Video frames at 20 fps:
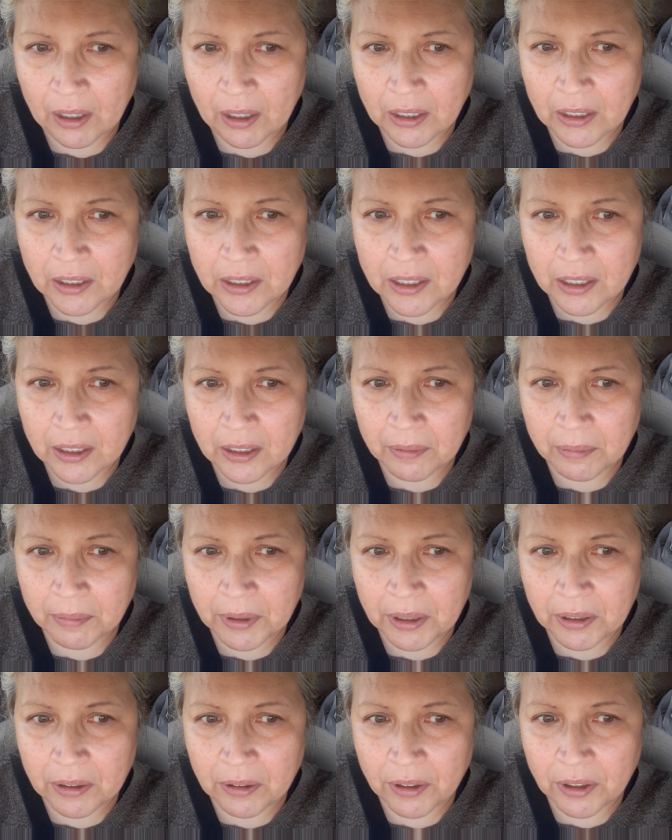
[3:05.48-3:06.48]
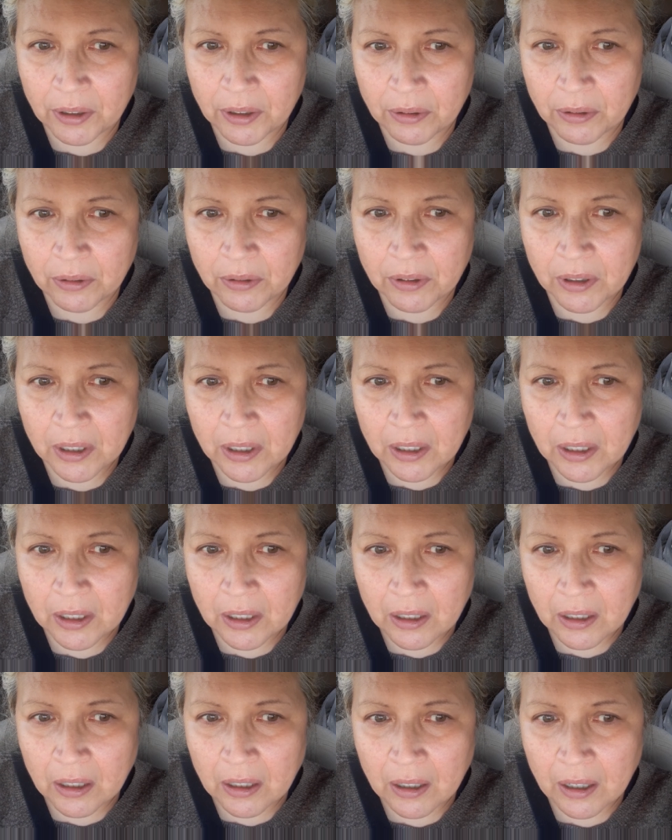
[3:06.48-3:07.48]
and, you know, you
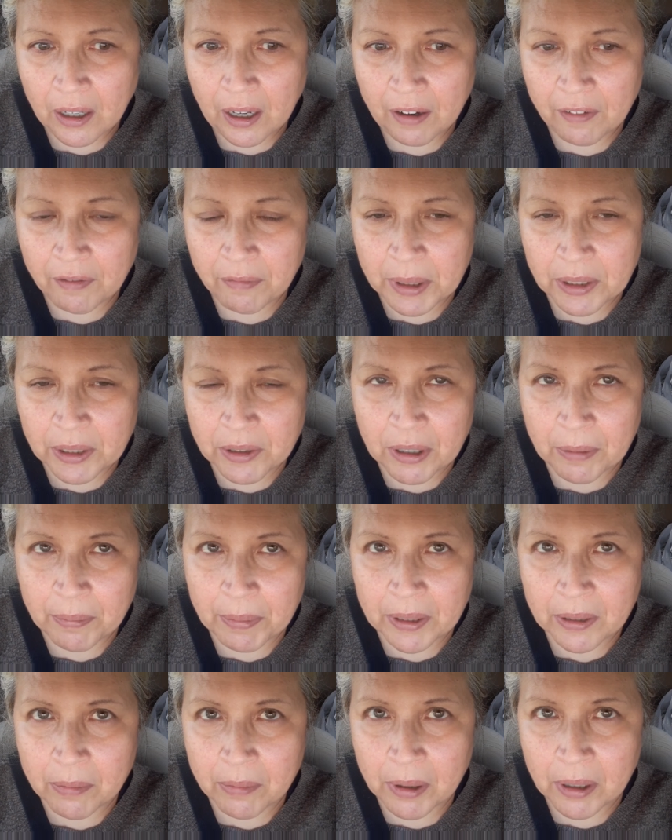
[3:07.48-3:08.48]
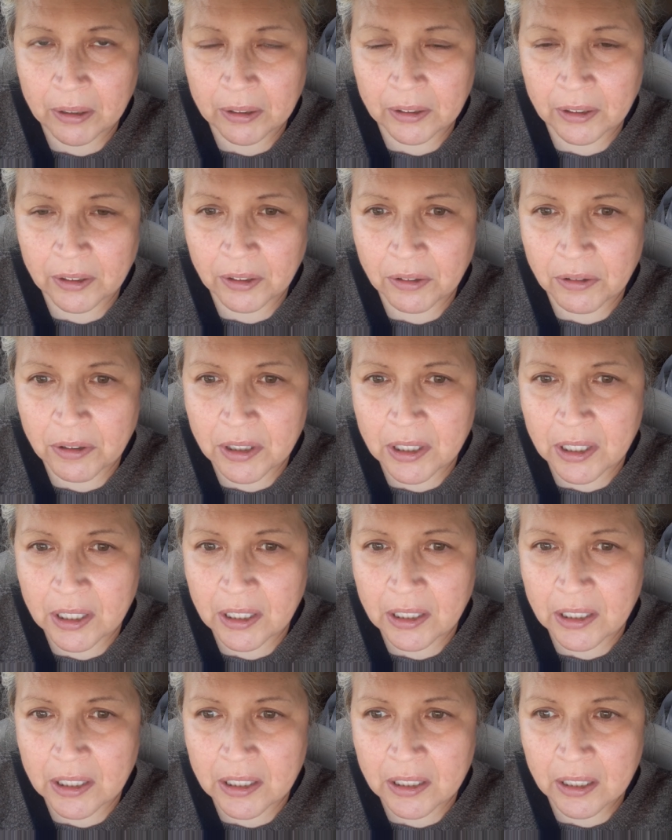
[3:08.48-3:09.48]
have been dropping the ball on those
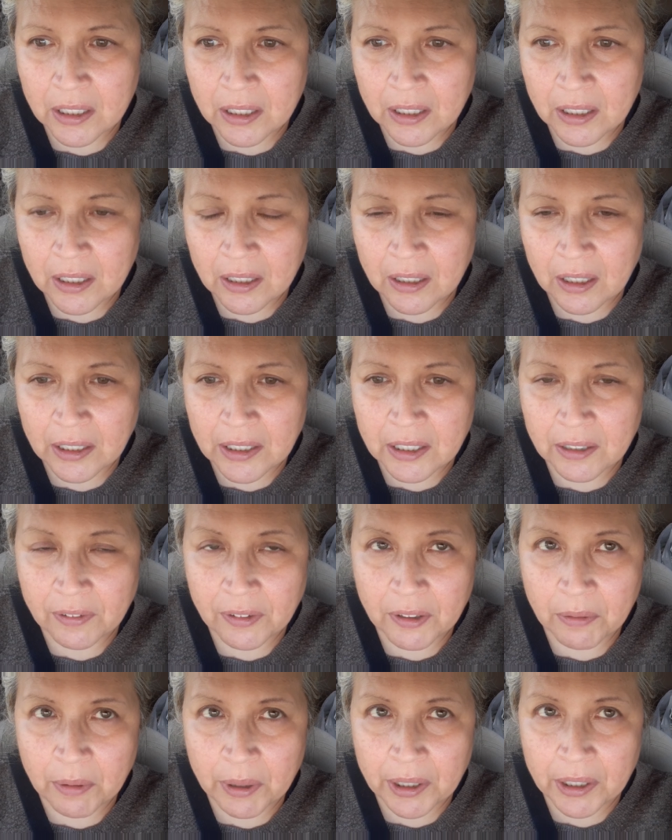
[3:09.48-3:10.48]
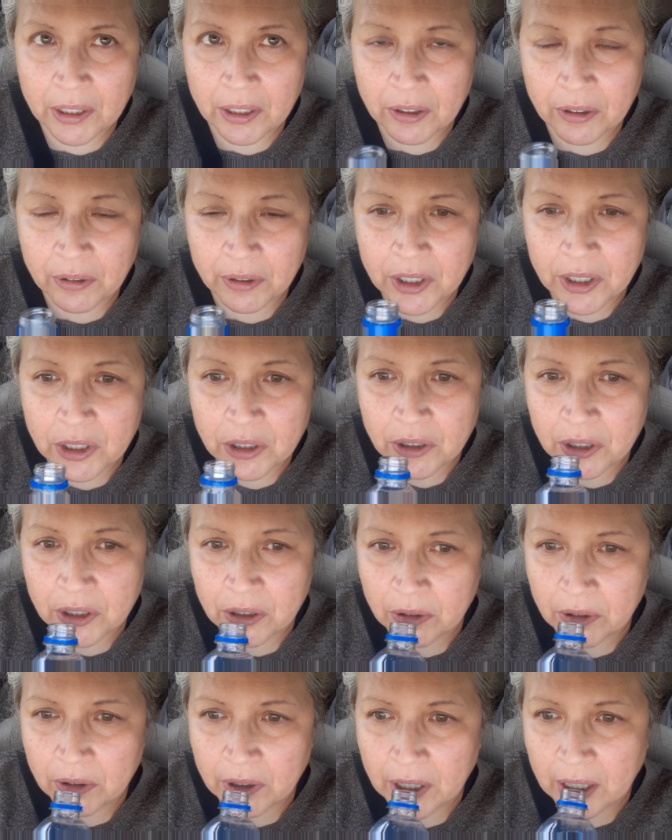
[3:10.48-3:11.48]
things, I definitely want to encourage you
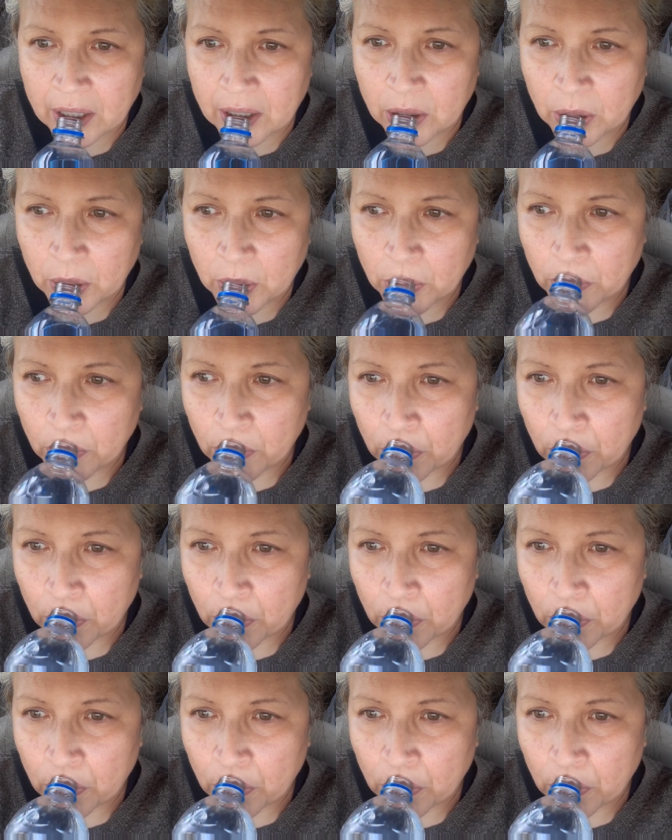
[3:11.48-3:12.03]
to do that.